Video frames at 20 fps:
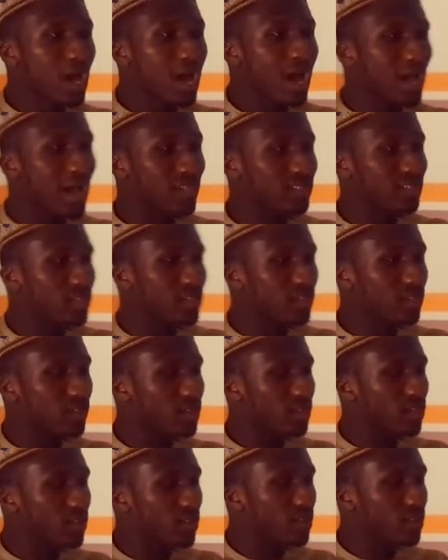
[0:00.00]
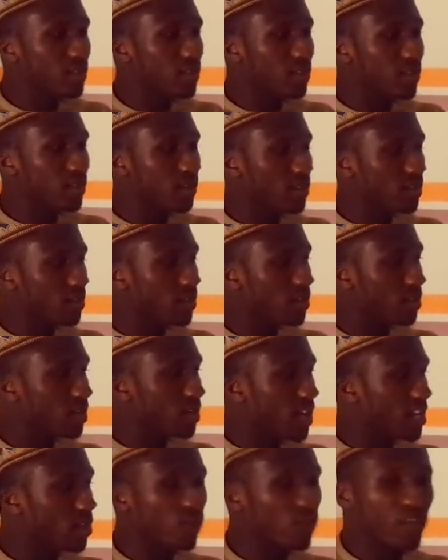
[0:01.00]
as a
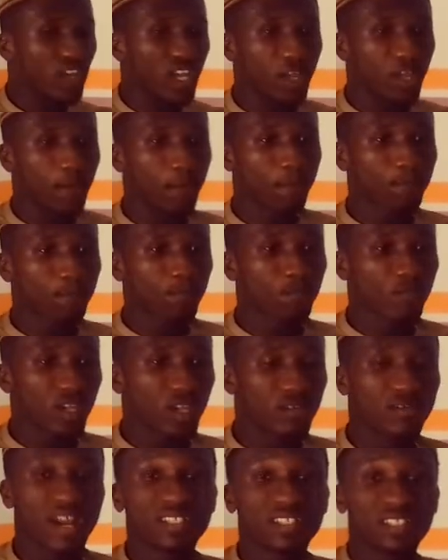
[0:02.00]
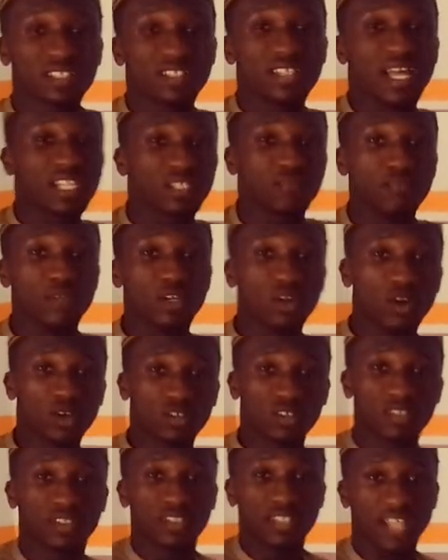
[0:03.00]
kind of a writing that
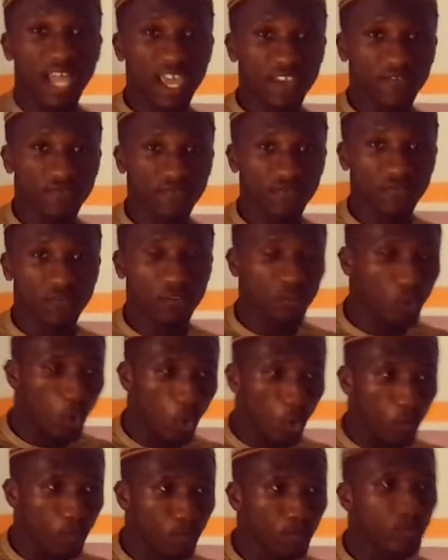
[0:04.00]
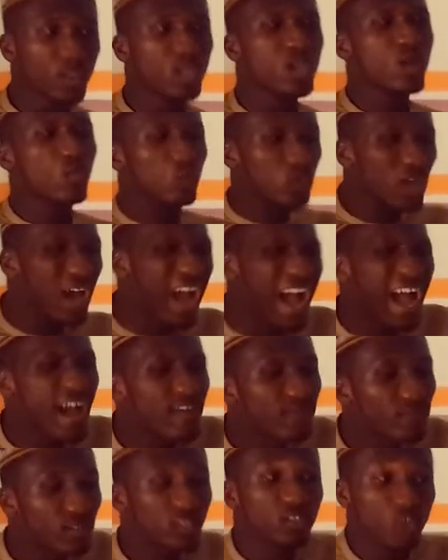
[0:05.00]
mirrors life. No, we
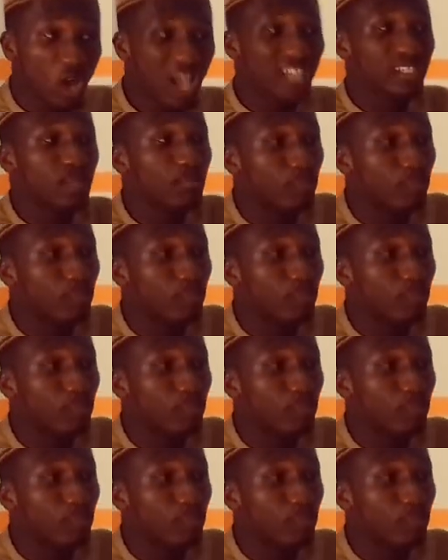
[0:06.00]
have not as a